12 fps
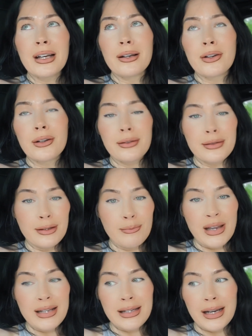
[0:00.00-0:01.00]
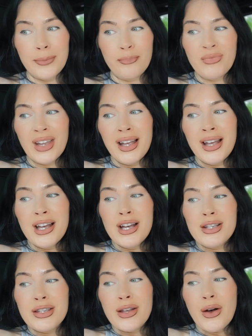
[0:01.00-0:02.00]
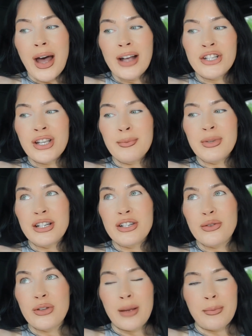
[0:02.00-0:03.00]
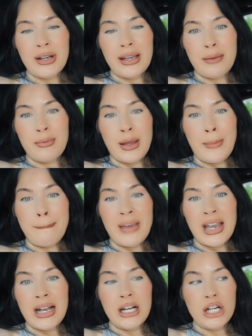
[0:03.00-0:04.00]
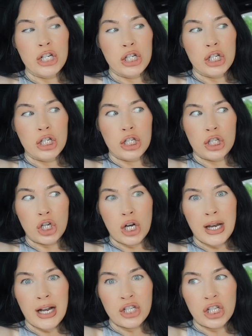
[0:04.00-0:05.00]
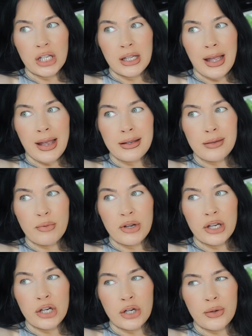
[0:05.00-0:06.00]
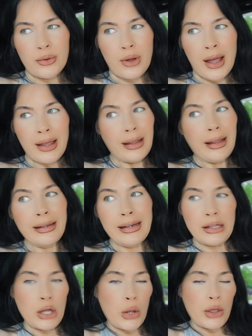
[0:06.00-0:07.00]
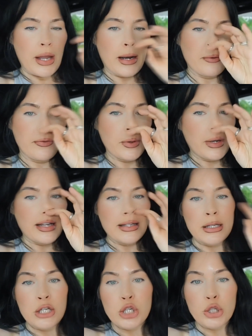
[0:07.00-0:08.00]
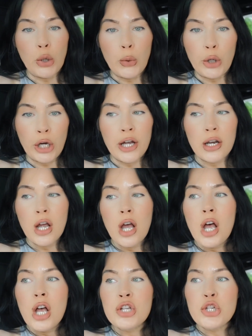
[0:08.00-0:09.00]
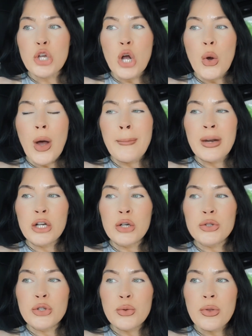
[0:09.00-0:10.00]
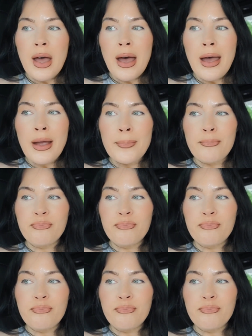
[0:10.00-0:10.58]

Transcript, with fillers: oh, it's amazing. So actually I'm going to do that. I'm going to get me a big it actually lasts but you know I'll eat the whole thing in a few days it's so good so I'm gonna go do that